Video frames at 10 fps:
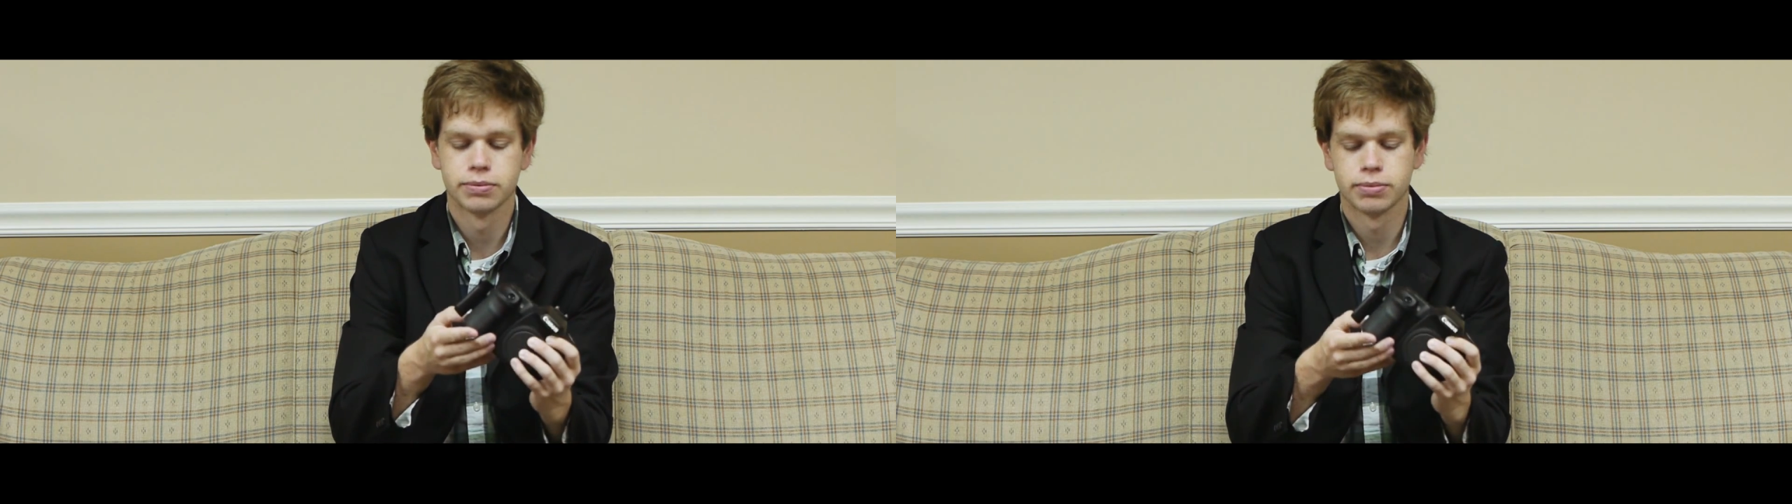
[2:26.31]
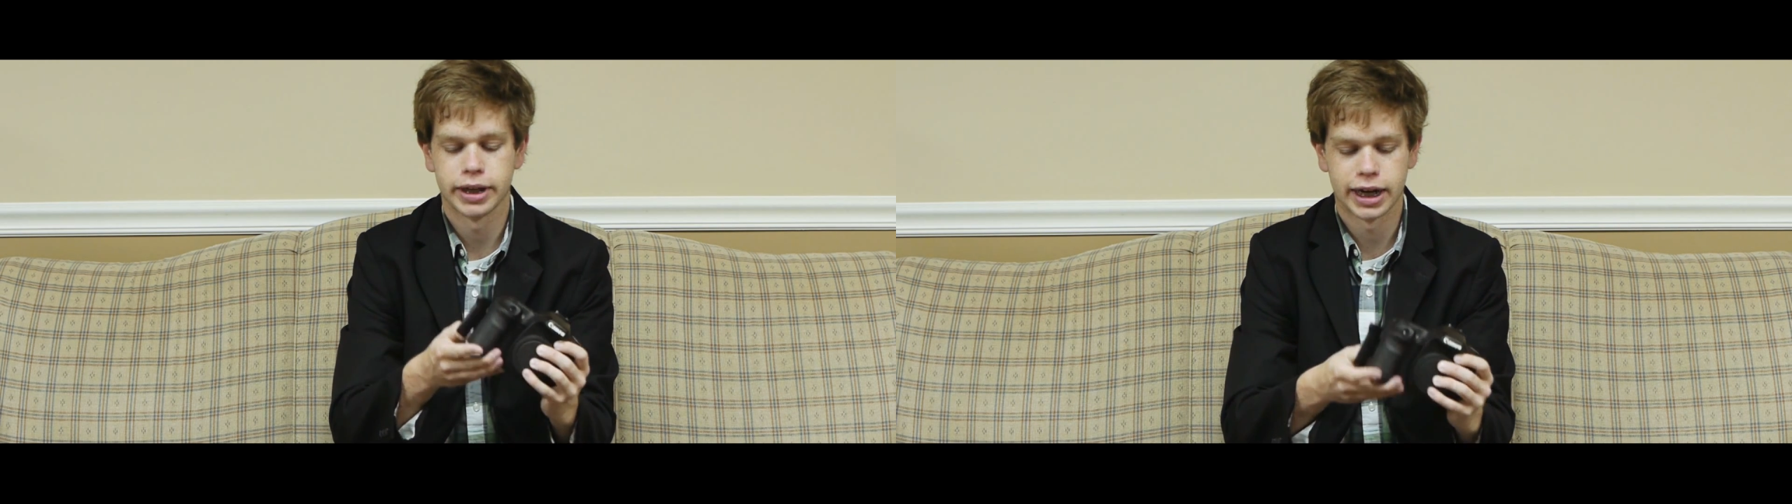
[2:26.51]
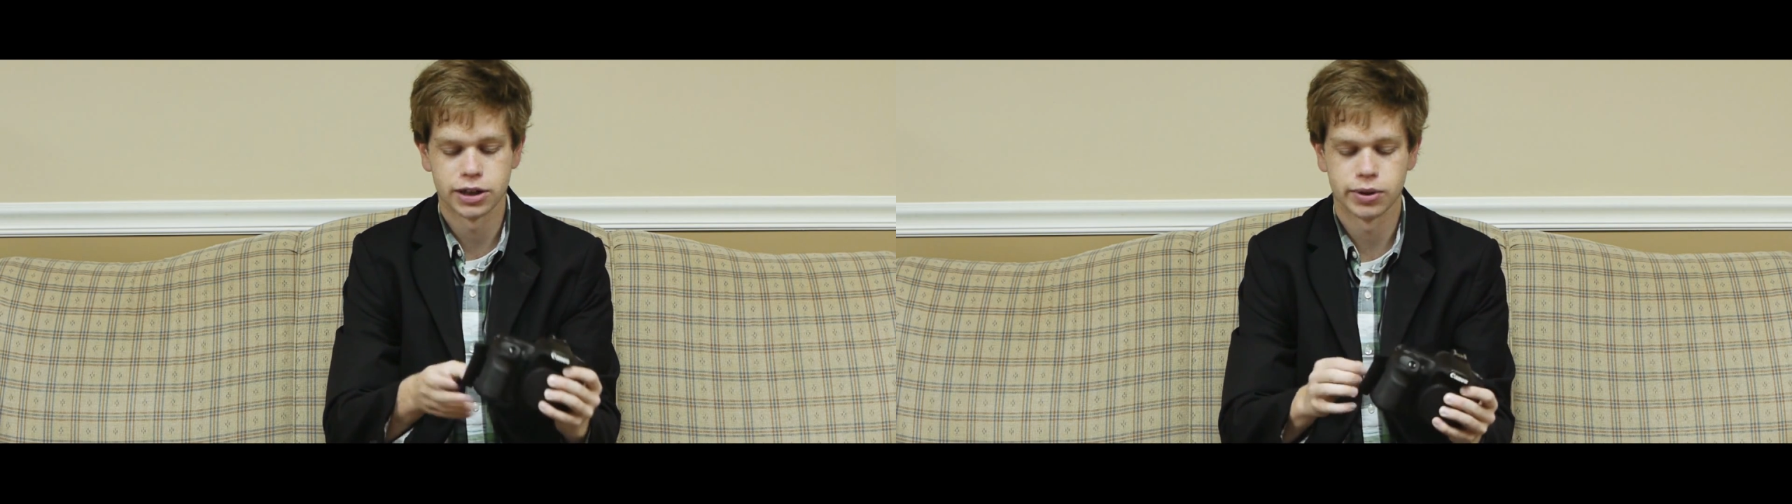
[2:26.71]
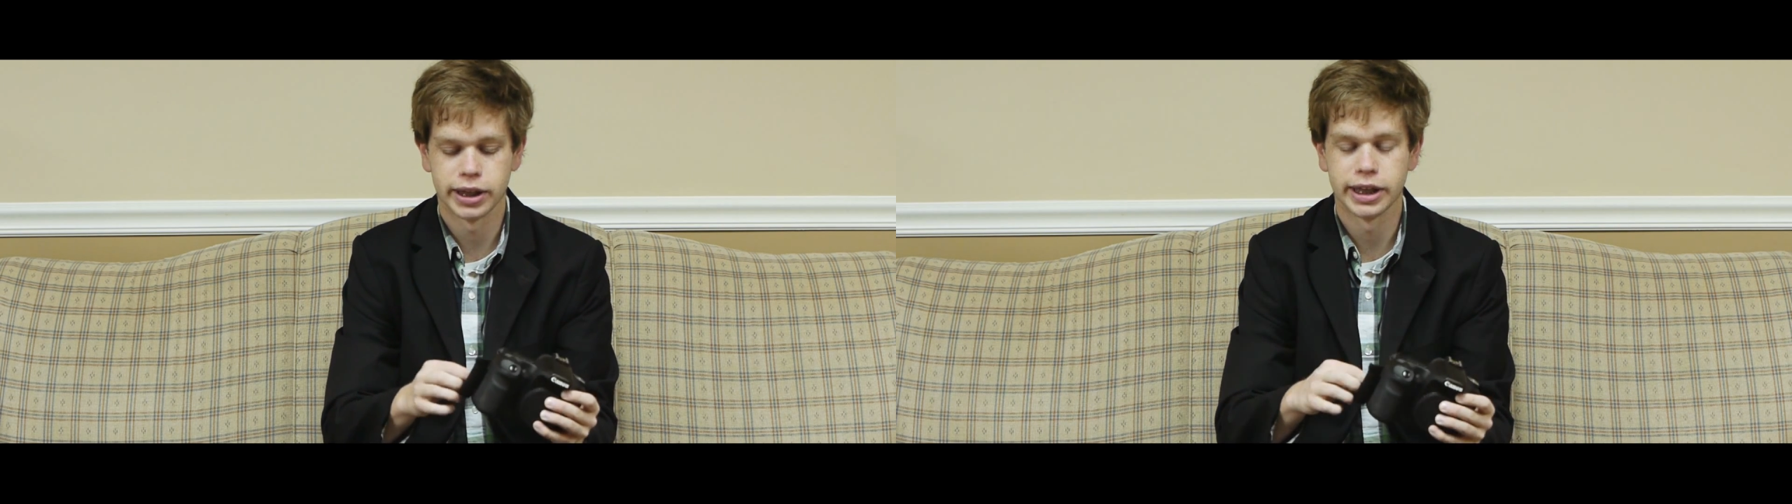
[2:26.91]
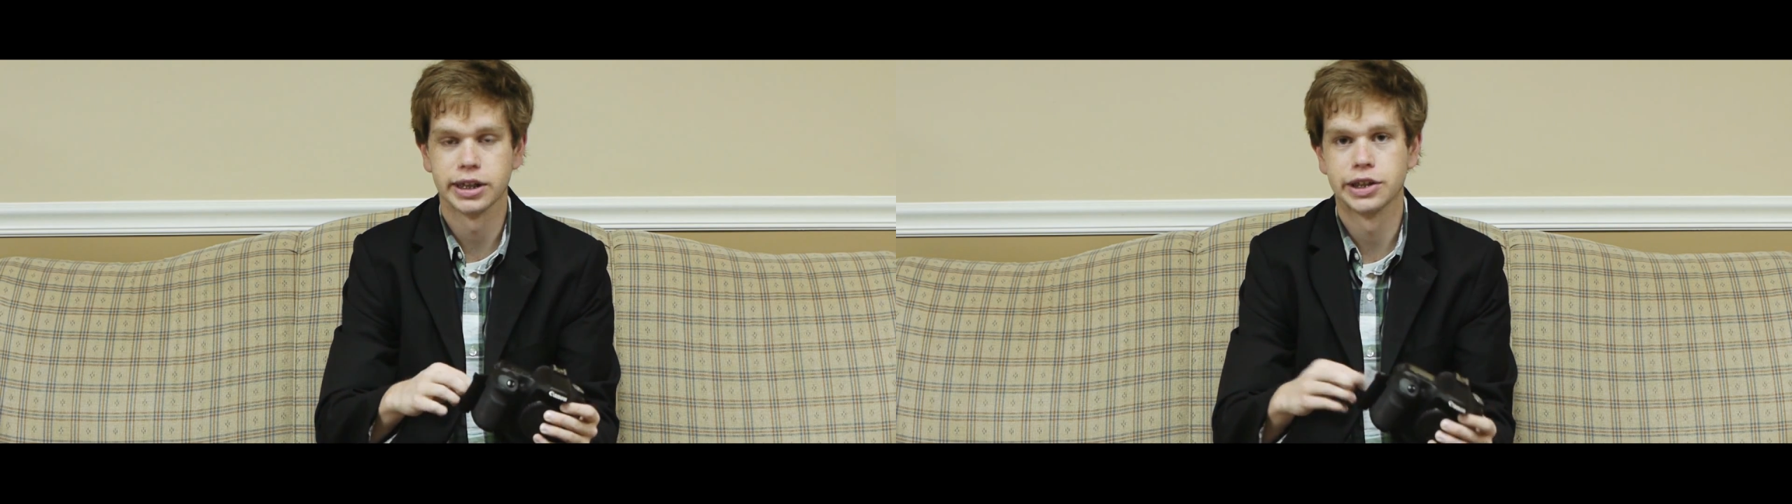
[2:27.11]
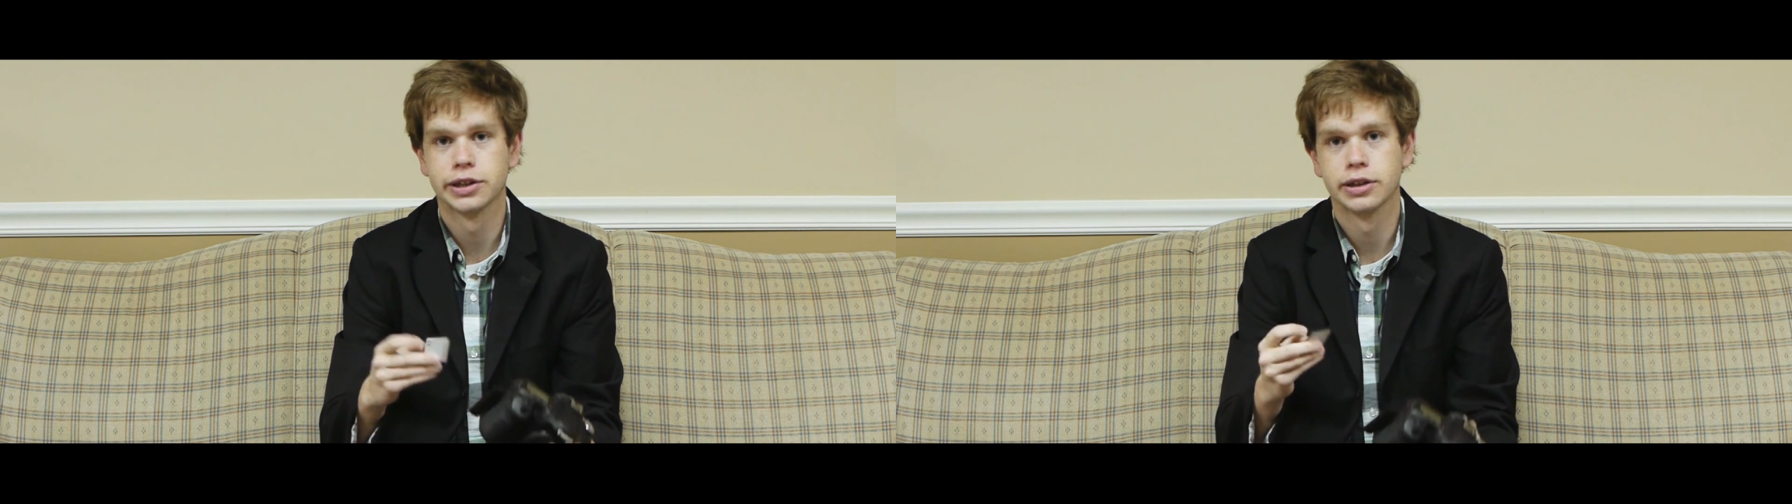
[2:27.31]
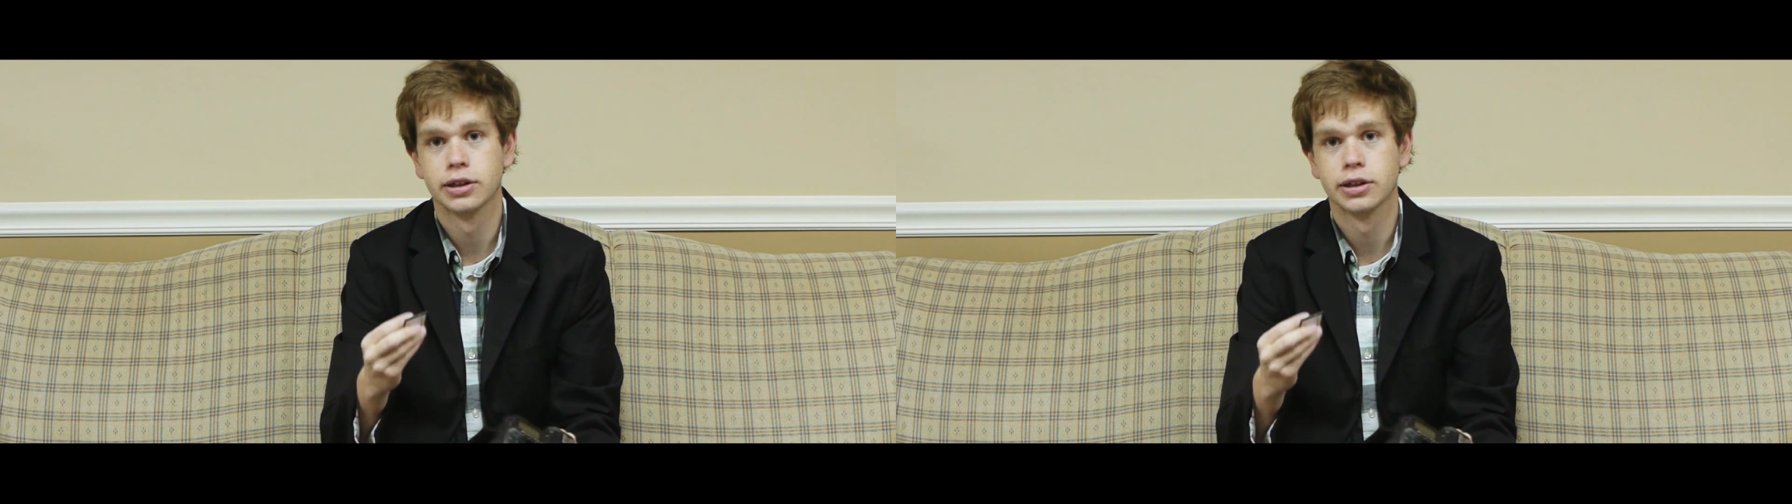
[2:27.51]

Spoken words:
it has one of these,